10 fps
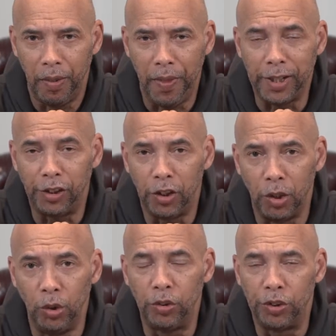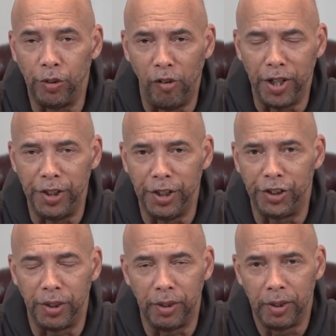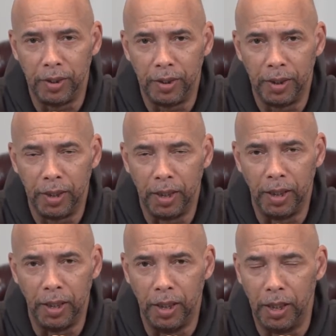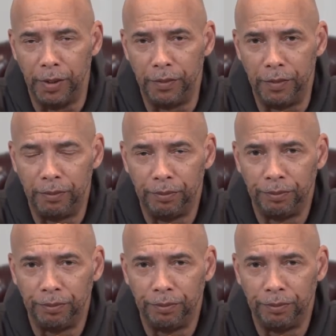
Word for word: That's Luke's rendition of